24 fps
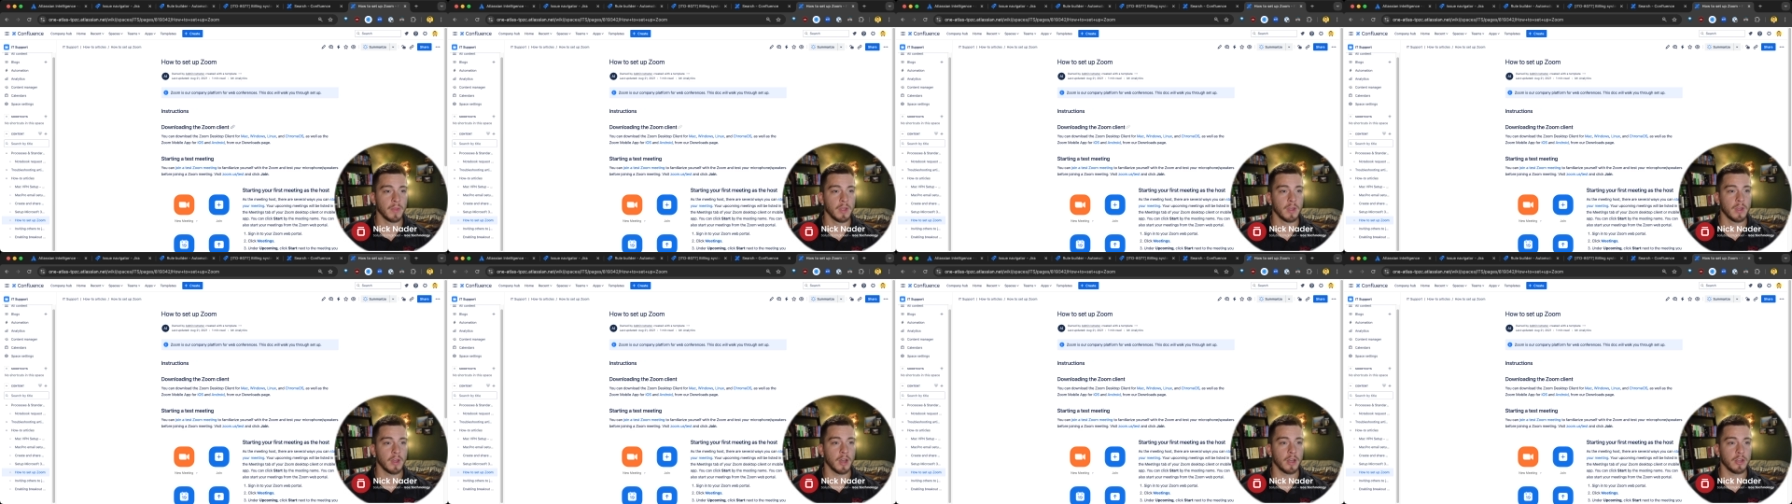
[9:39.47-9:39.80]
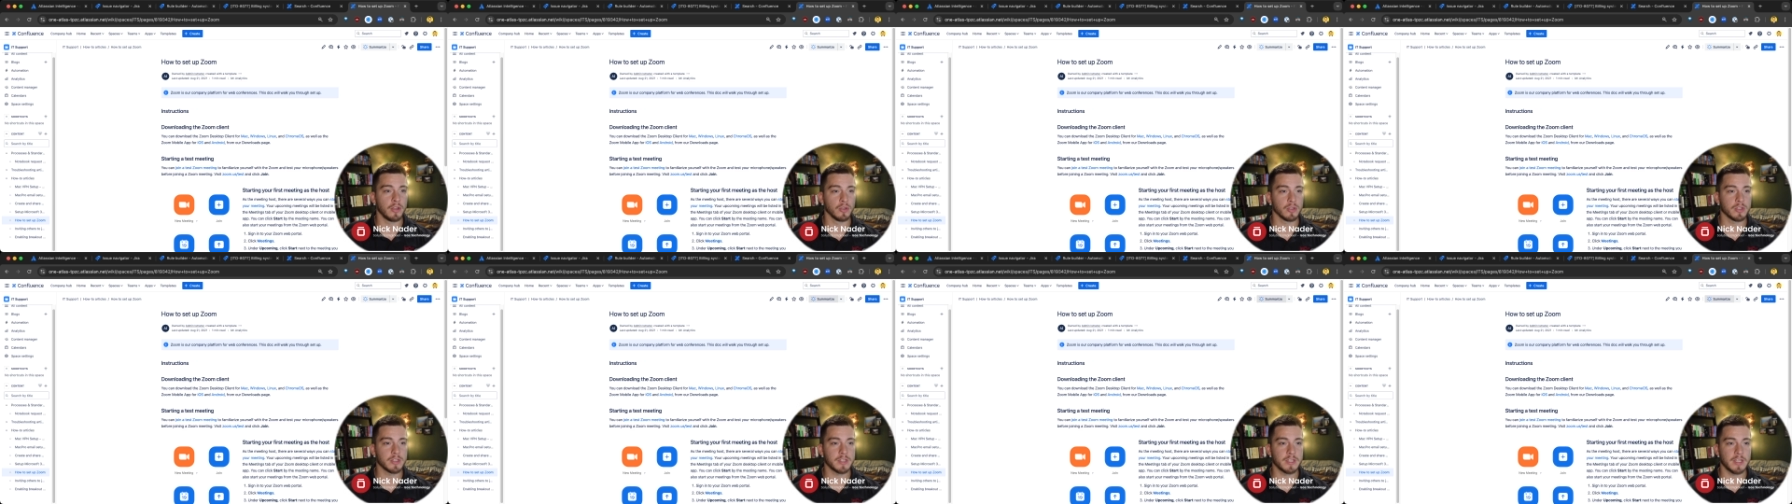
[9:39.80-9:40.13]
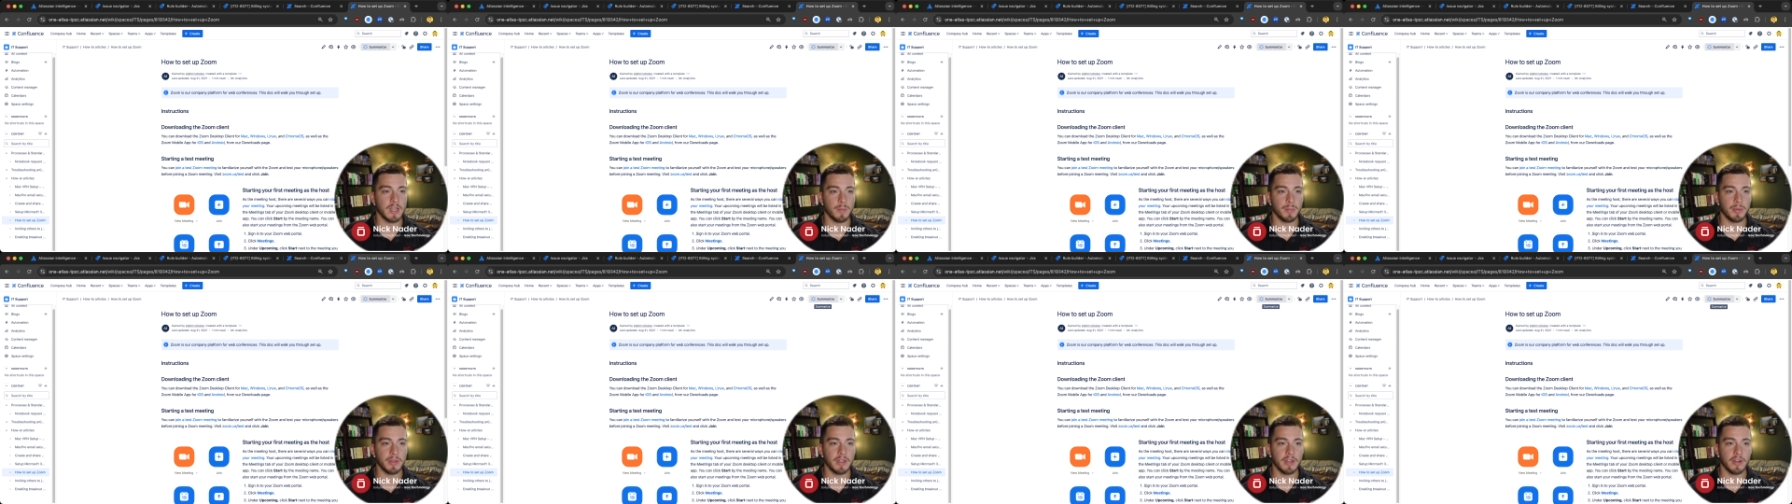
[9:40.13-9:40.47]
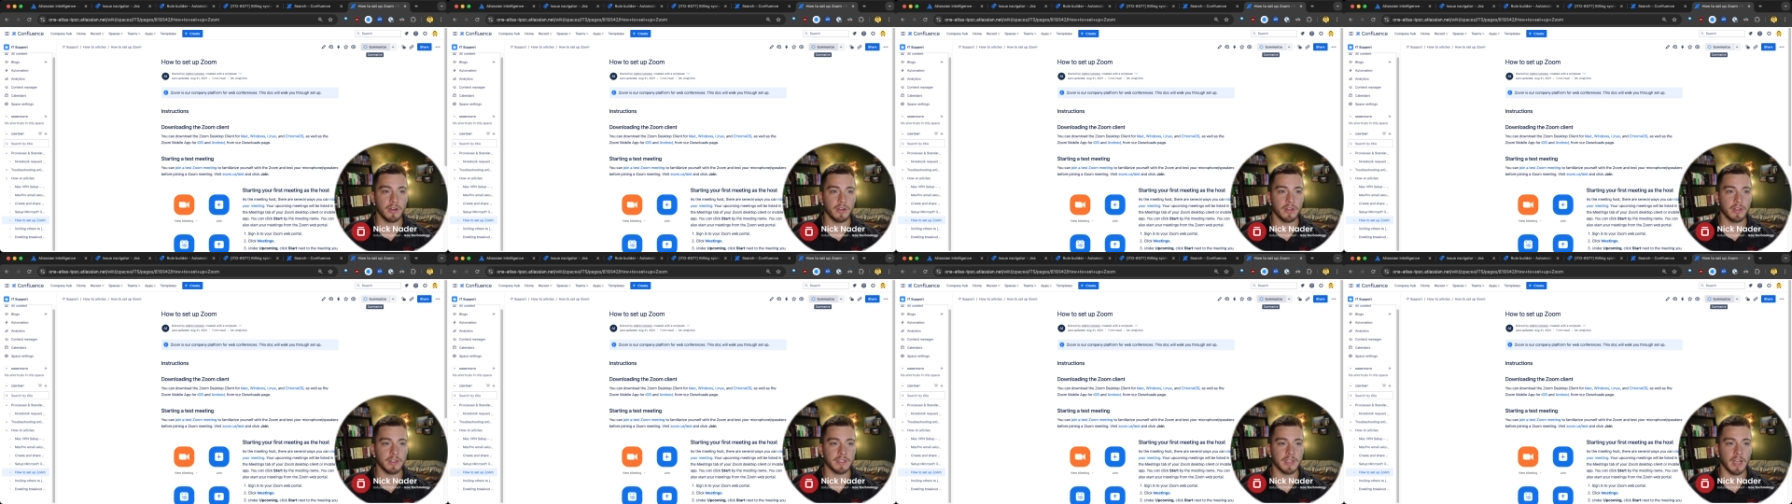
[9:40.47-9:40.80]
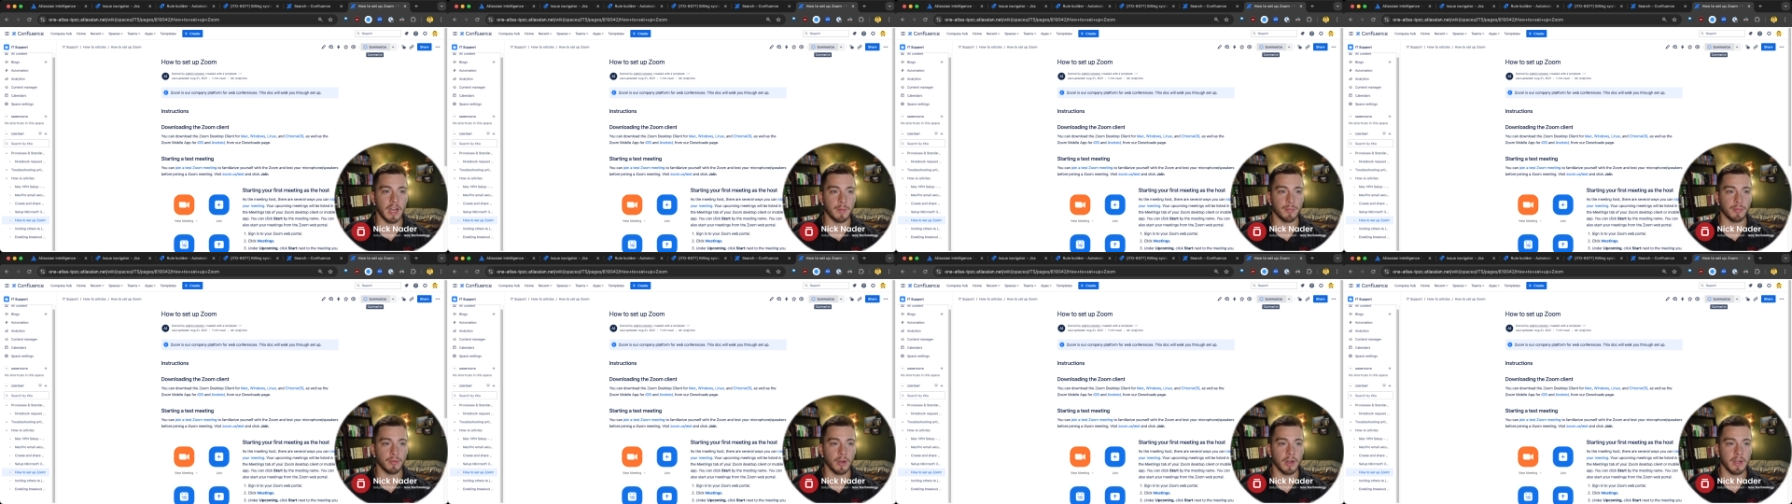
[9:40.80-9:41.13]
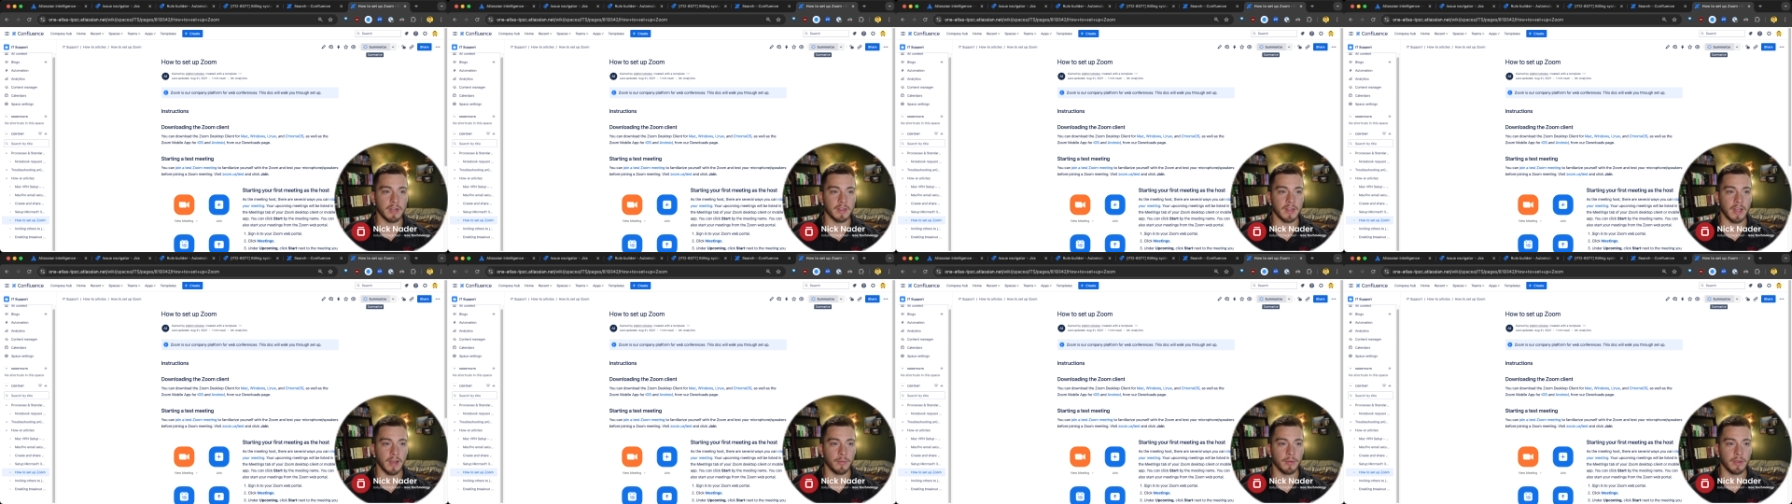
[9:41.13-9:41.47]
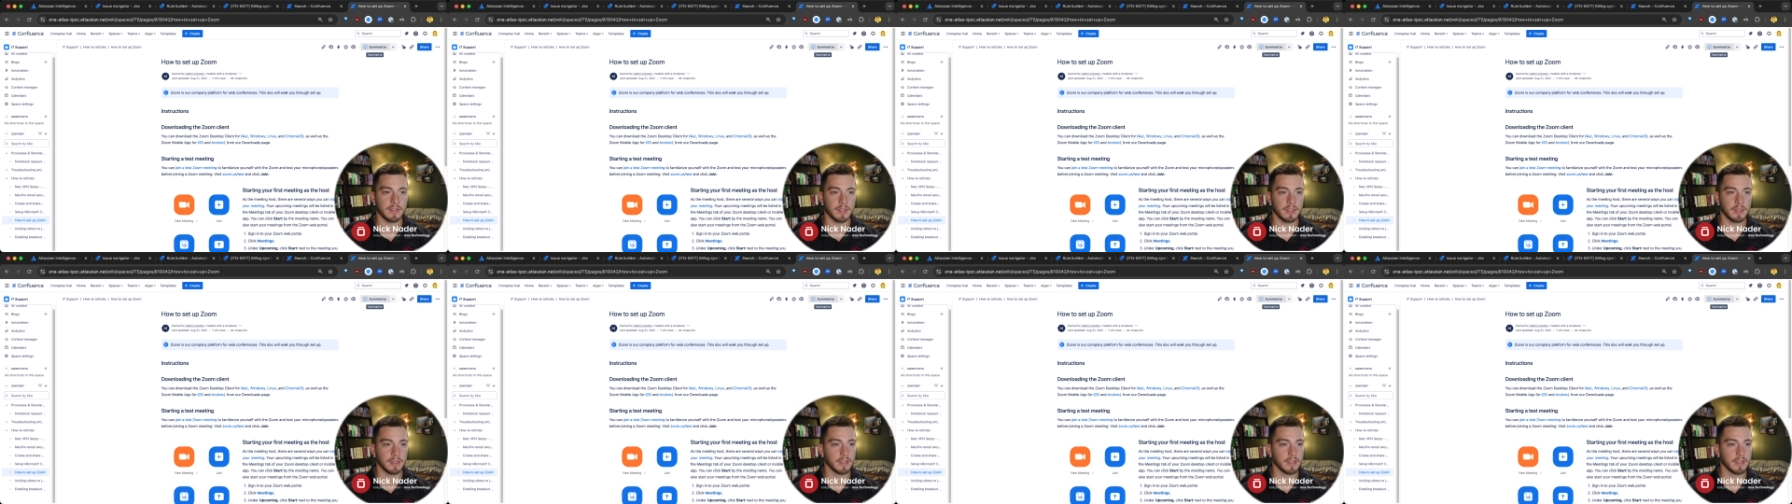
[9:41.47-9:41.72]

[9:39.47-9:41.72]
uh, you'll see up in here in the top right that we can